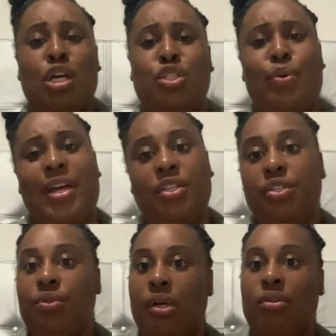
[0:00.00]
So as
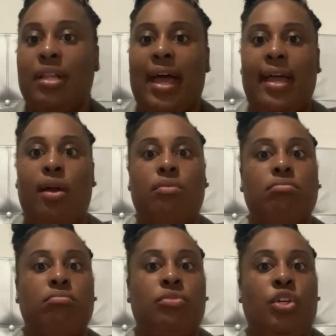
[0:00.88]
you know, like
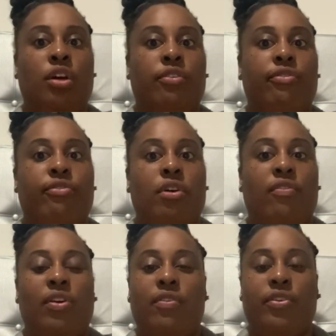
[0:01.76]

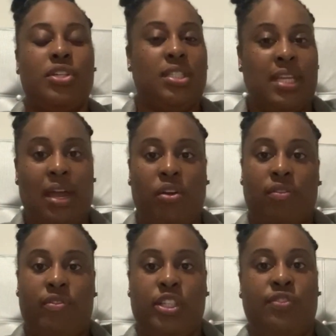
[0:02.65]
for the first day or
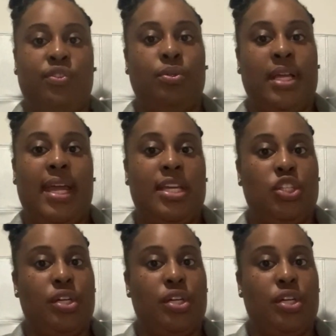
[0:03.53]
the first few days,